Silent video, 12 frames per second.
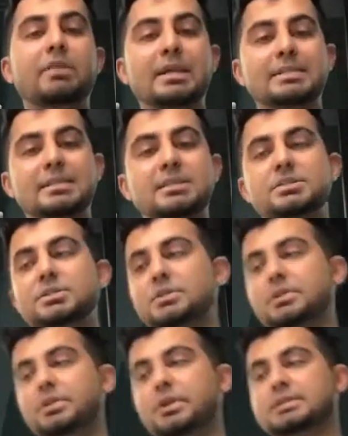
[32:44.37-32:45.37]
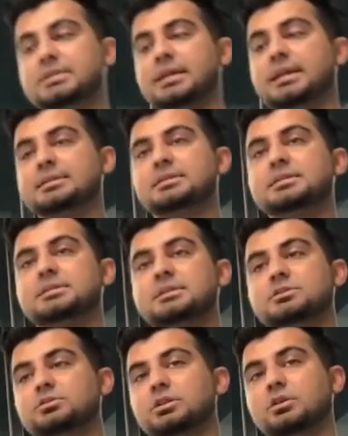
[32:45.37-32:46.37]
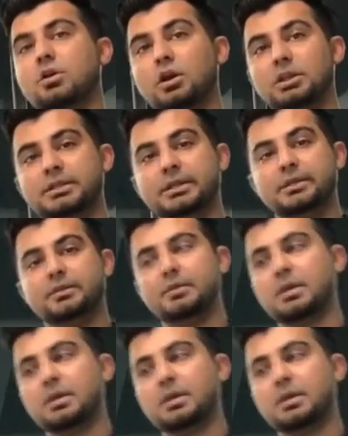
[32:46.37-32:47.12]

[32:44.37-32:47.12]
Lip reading: assist you, it can assist the total quality